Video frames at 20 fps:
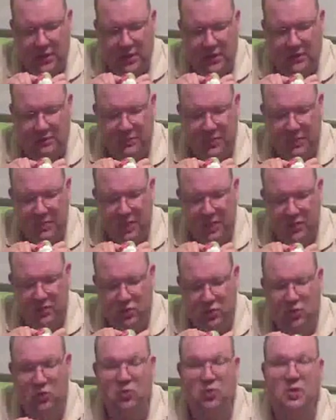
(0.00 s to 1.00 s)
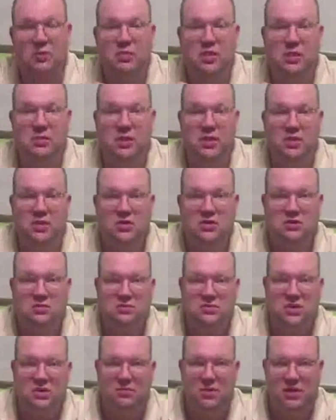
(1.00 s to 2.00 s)
maybe 2 or 3 millimeters,
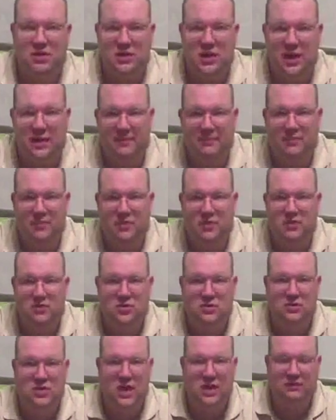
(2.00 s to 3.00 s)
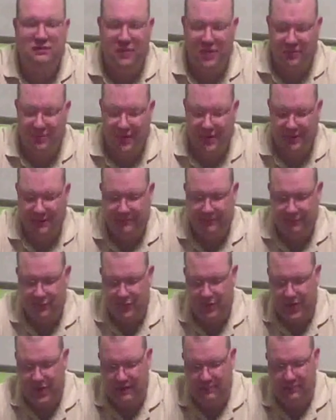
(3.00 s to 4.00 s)
something like that. So not very big,
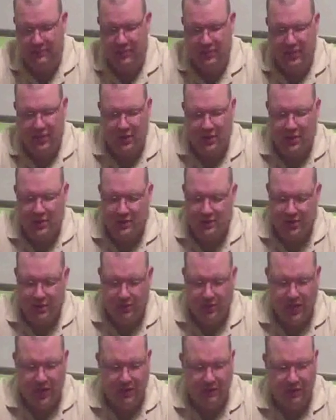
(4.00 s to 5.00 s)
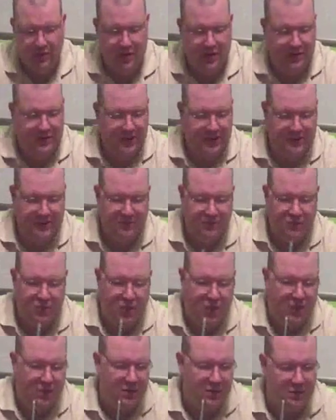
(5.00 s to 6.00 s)
okay? So now we're going to take some
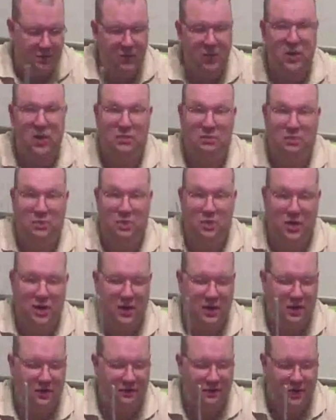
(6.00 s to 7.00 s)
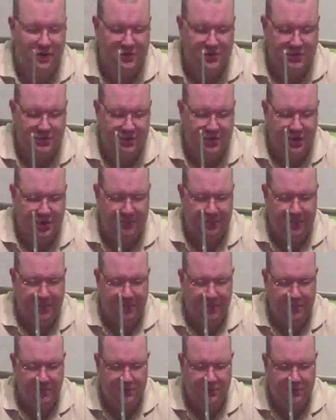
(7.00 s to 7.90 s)
water and we're going to pour it in our first little cup here.